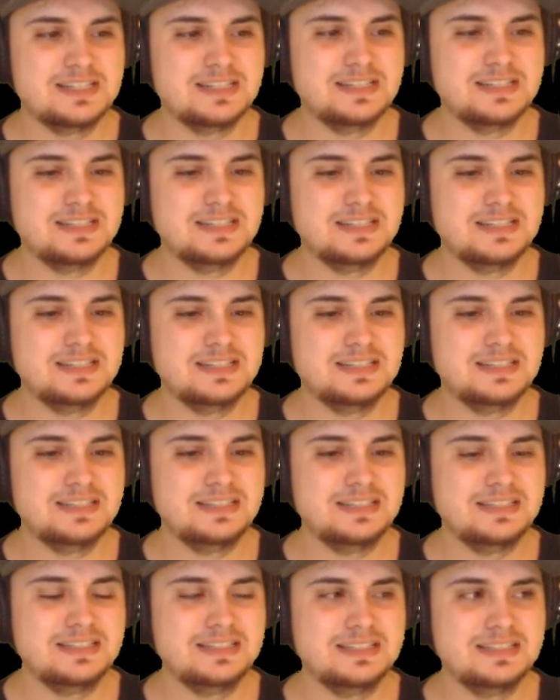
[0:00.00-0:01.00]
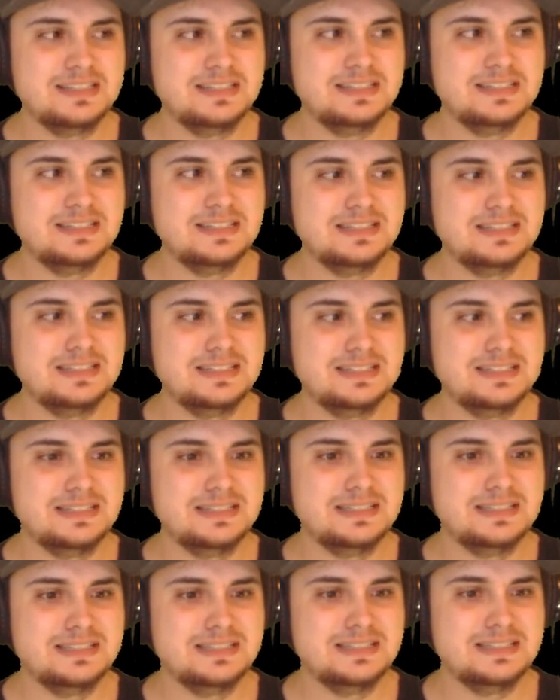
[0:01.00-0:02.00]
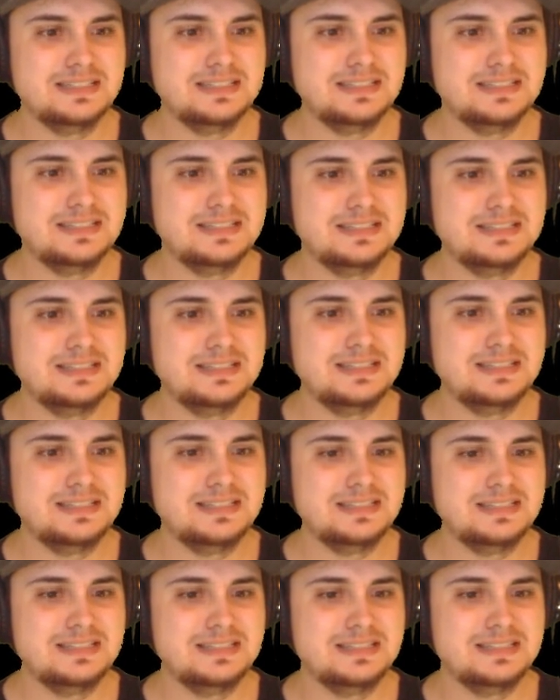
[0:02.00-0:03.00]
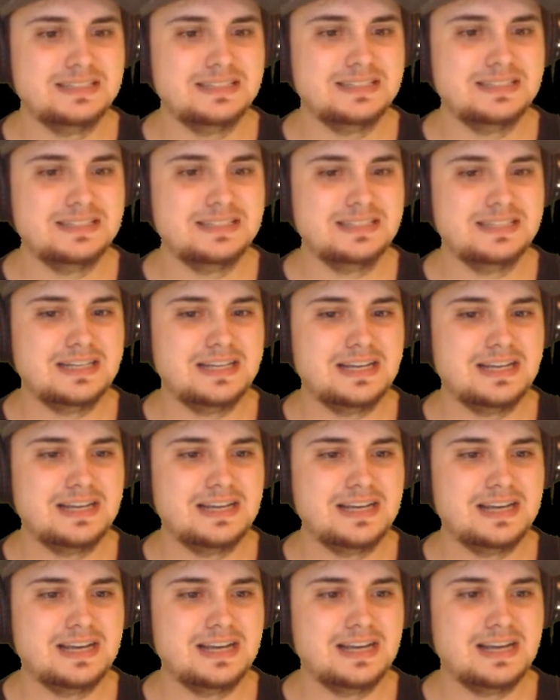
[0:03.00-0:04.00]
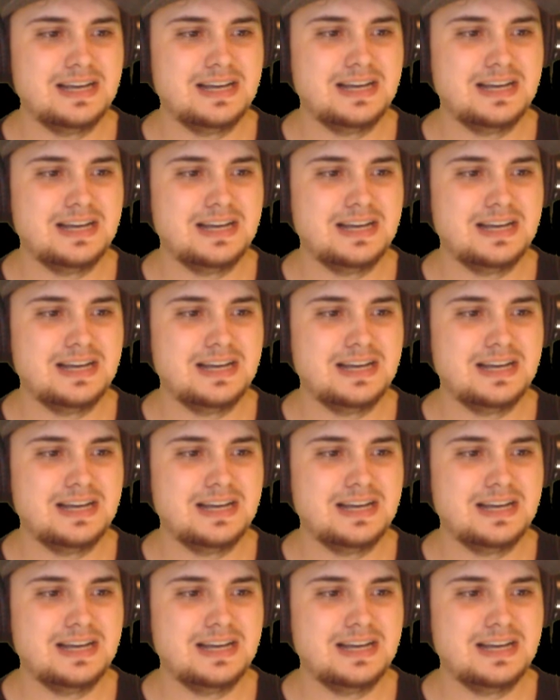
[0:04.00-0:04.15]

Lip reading: No one is speaking in this clip.